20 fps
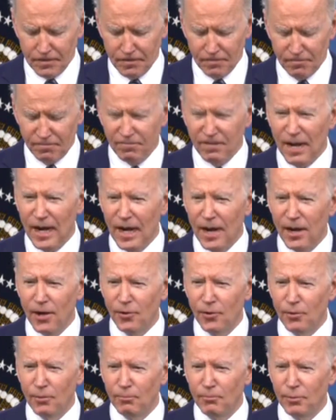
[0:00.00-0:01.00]
fired
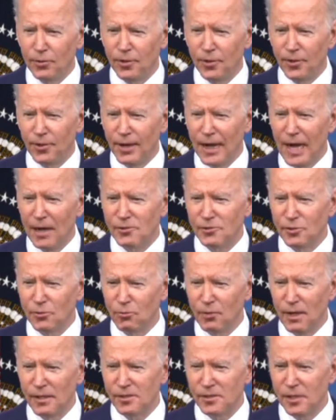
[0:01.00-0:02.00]
or put under house
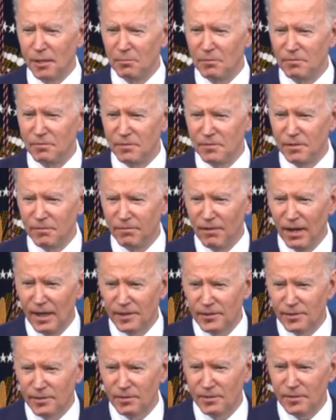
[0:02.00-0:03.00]
arrest some of his
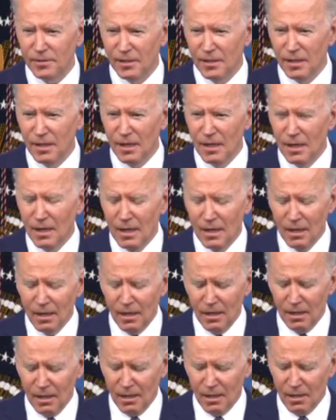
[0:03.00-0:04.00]
advisors.
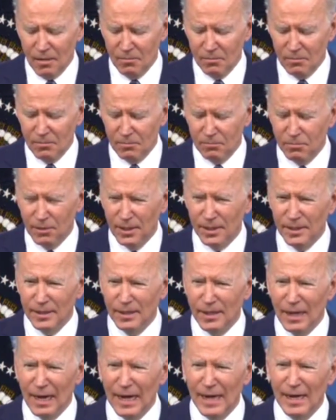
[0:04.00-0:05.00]
But
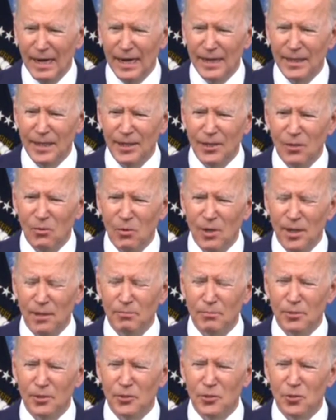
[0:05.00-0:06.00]
I don't want to
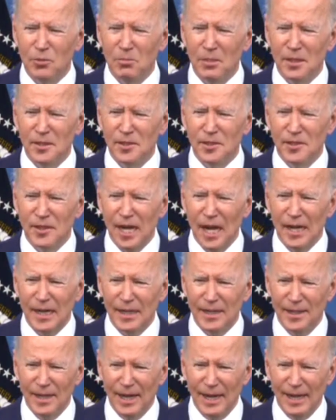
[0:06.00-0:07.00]
put too much stock
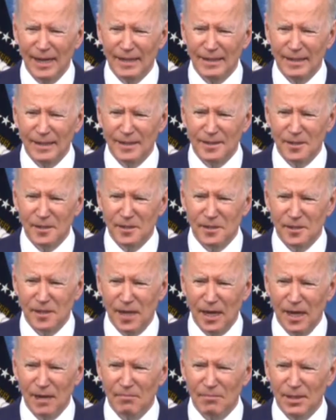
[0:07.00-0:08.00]
in that at this
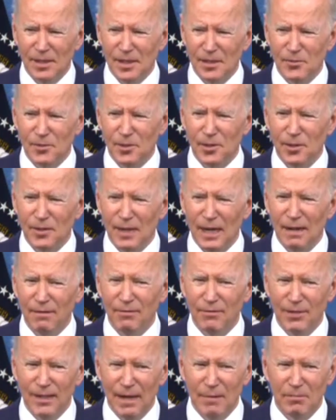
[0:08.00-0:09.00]
time because we don't
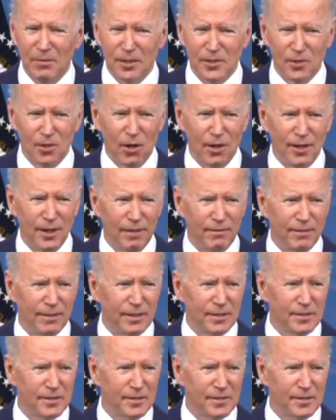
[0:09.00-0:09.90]
have that much hard evidence.